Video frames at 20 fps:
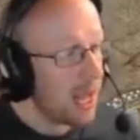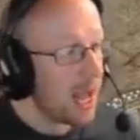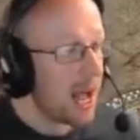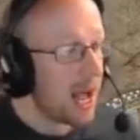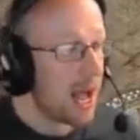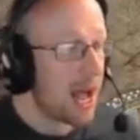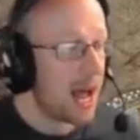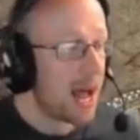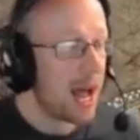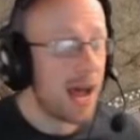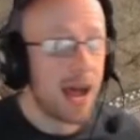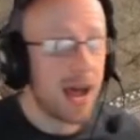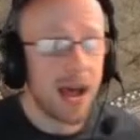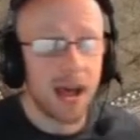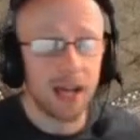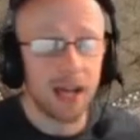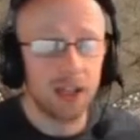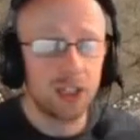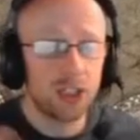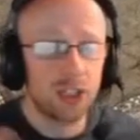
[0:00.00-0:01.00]
uh, uh,
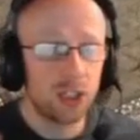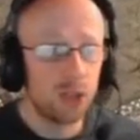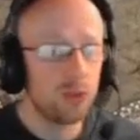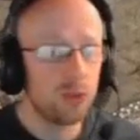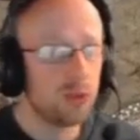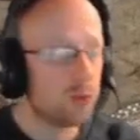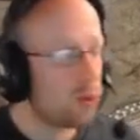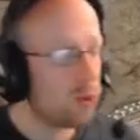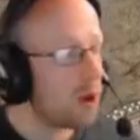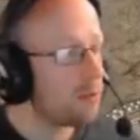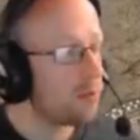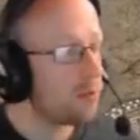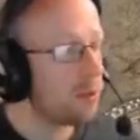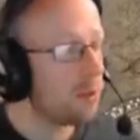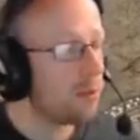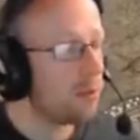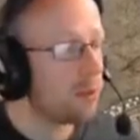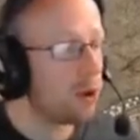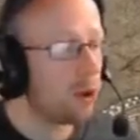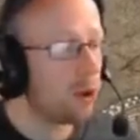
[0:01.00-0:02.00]
and choose whatever we
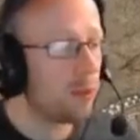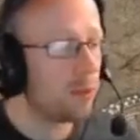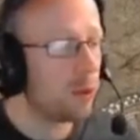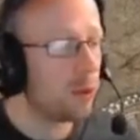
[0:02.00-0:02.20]
want more.